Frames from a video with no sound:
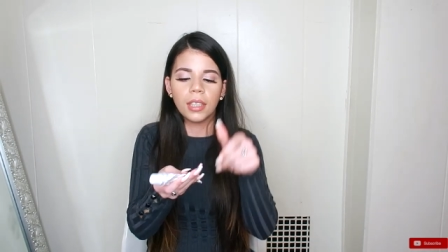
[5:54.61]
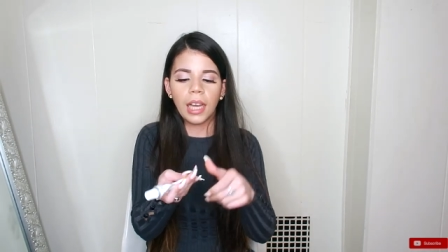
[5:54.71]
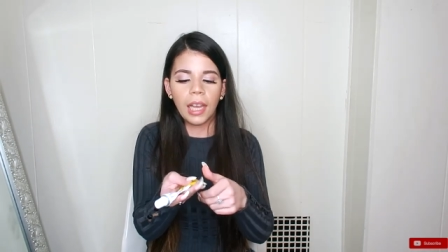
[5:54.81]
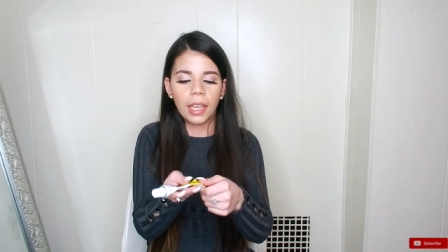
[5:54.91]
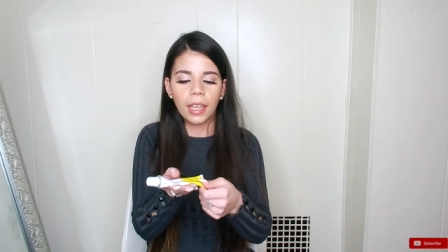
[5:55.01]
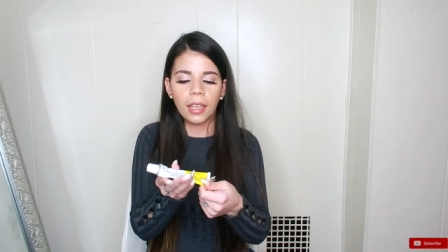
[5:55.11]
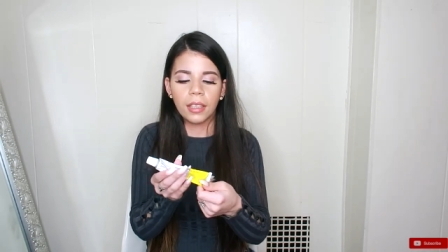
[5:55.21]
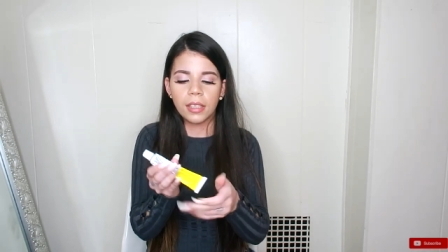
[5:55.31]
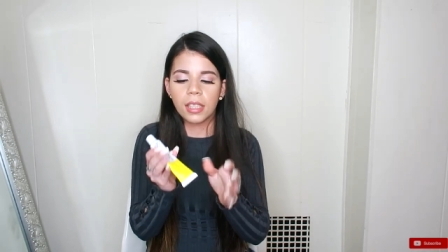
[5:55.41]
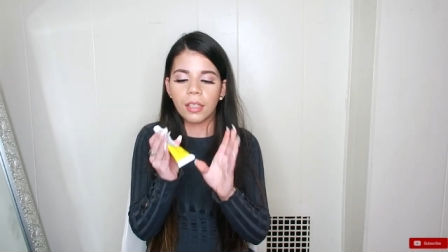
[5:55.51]

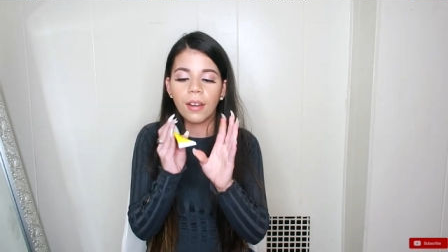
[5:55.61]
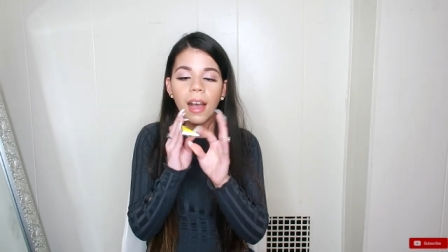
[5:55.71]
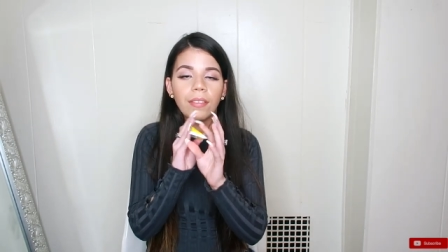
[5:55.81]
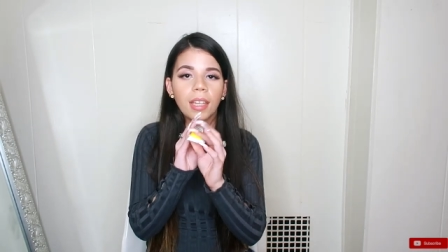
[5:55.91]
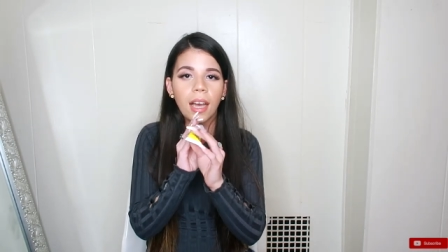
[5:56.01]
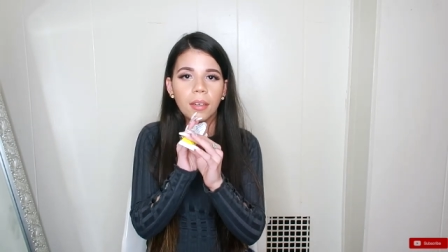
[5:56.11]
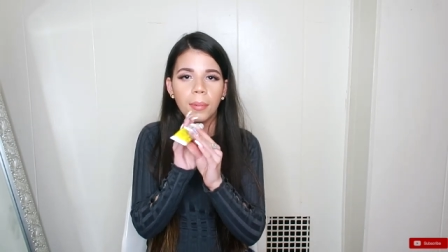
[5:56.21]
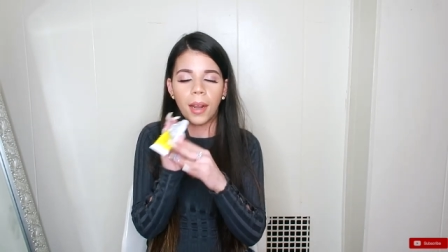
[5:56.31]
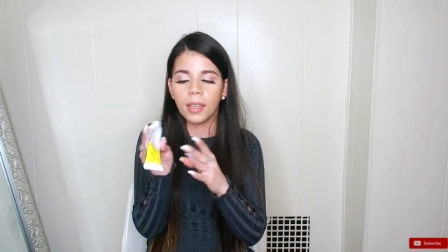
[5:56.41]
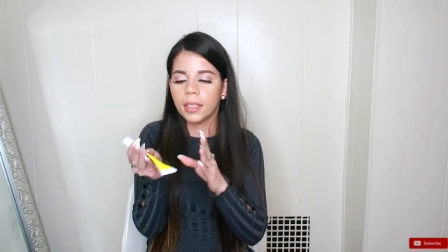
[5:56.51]
I still have a lot of
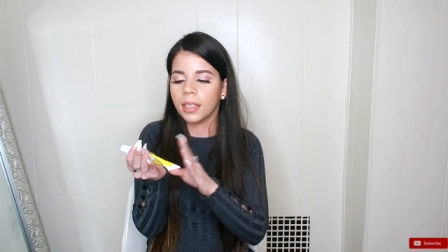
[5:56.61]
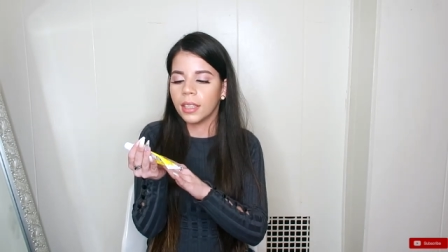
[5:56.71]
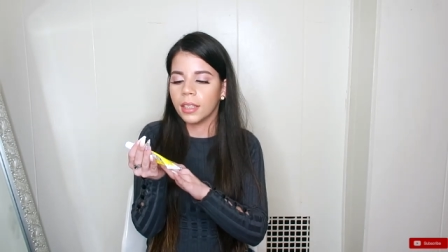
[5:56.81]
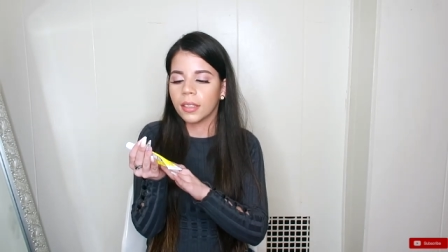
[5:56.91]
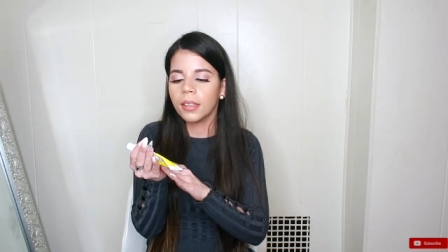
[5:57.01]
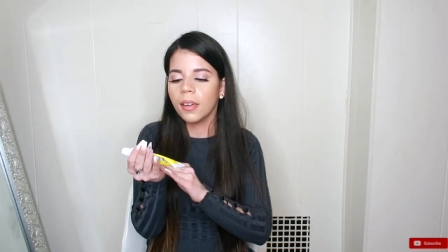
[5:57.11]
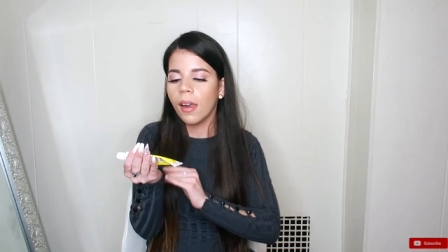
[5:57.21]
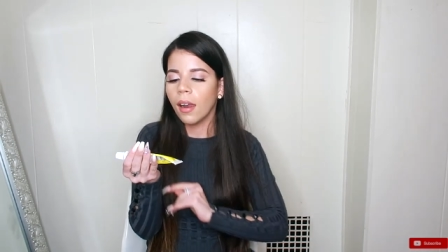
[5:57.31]
product in here.